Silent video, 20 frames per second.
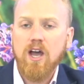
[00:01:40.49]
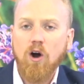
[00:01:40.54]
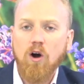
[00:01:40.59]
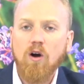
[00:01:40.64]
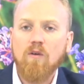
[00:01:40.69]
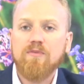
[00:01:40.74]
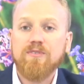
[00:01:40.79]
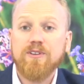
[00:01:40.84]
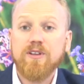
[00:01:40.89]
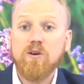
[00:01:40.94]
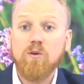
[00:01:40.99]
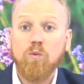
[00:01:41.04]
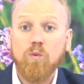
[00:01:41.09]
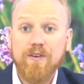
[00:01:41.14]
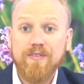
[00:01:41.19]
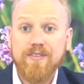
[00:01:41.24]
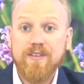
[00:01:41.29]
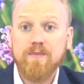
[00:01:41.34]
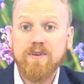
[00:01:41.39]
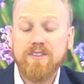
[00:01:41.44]
Hopefully you're
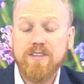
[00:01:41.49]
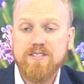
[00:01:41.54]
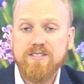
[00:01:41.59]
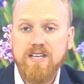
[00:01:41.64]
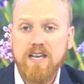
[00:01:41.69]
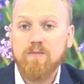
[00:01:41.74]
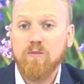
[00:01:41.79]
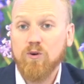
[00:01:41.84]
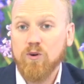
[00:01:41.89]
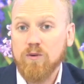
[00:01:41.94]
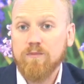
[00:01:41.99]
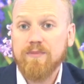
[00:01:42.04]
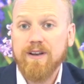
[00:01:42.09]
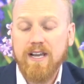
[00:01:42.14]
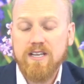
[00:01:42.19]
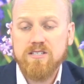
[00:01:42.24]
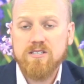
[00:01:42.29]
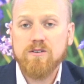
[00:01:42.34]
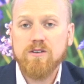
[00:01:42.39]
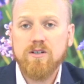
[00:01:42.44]
with them in the same room
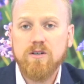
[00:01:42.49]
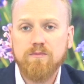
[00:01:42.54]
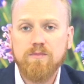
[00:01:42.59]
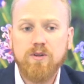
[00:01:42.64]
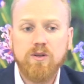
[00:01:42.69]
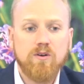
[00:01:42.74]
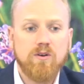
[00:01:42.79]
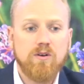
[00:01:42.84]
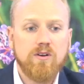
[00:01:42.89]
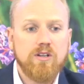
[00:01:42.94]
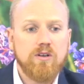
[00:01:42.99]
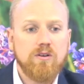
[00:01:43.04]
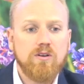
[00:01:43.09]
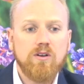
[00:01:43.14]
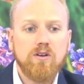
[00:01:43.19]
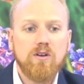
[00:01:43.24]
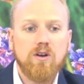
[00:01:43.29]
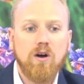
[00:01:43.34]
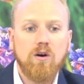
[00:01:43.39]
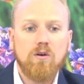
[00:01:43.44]
next to a computer and you
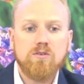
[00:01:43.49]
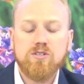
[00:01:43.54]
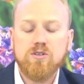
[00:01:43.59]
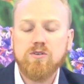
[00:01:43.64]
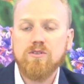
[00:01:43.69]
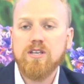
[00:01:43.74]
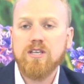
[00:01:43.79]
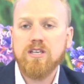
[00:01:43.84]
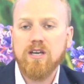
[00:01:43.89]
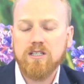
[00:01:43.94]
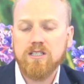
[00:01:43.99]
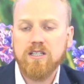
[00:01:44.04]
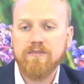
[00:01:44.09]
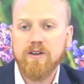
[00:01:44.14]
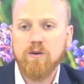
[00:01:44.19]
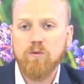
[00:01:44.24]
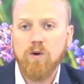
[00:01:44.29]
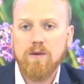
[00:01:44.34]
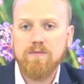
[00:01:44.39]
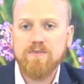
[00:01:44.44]
can go to the Young
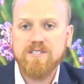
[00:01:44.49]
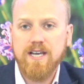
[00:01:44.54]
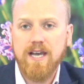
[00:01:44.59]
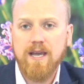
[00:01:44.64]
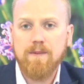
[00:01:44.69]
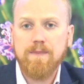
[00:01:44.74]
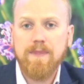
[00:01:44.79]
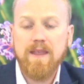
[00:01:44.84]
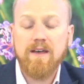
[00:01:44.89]
Living website.